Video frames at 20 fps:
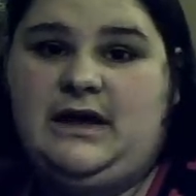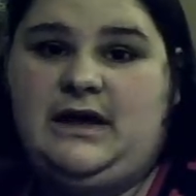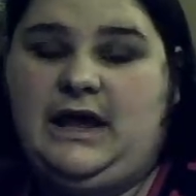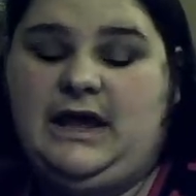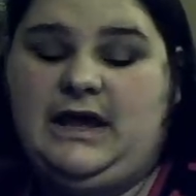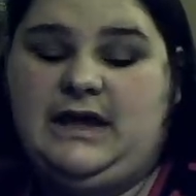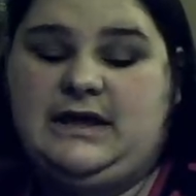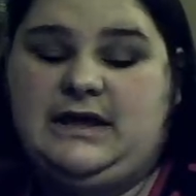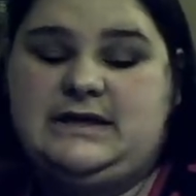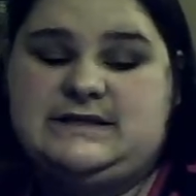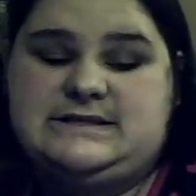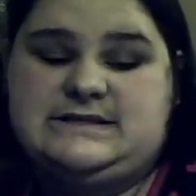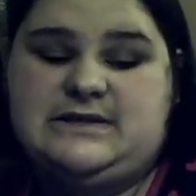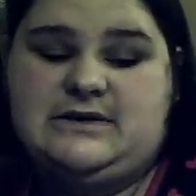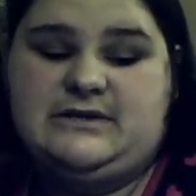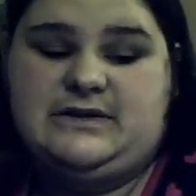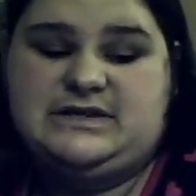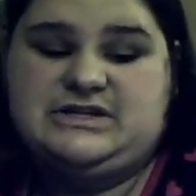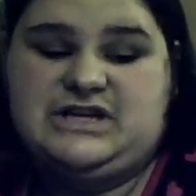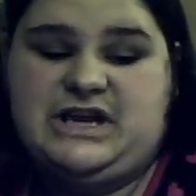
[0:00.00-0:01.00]
and
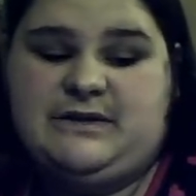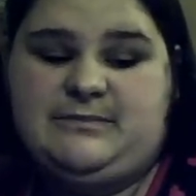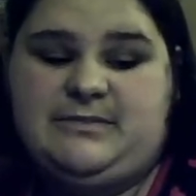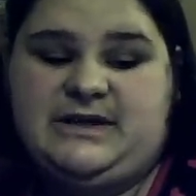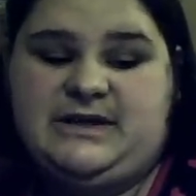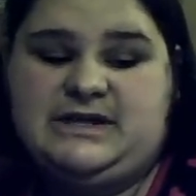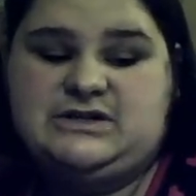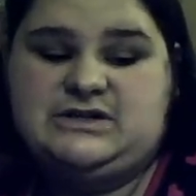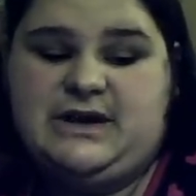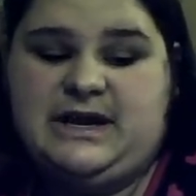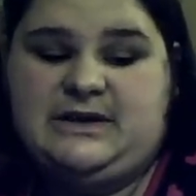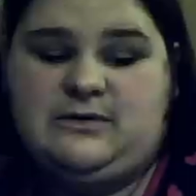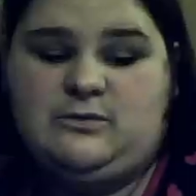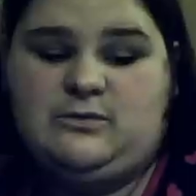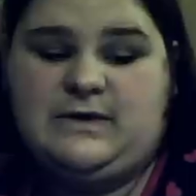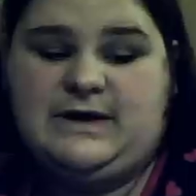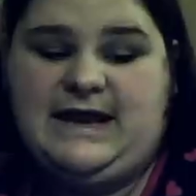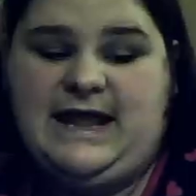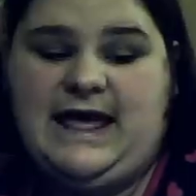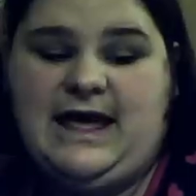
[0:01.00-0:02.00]
so the JP drain
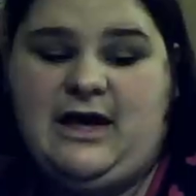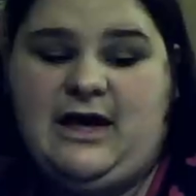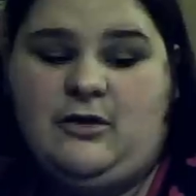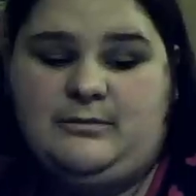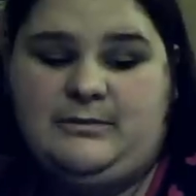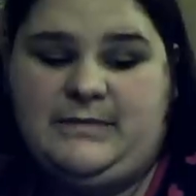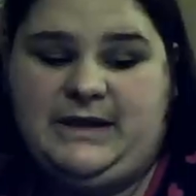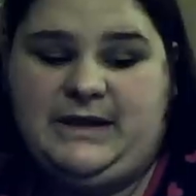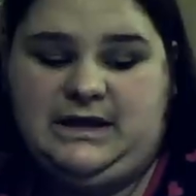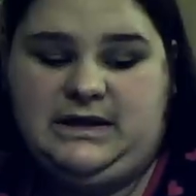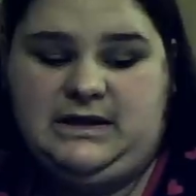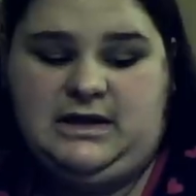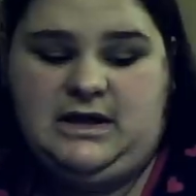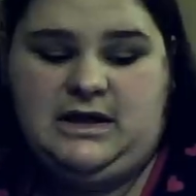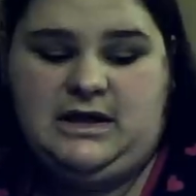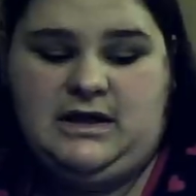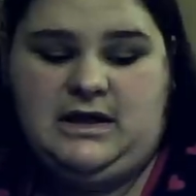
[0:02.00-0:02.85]
would help me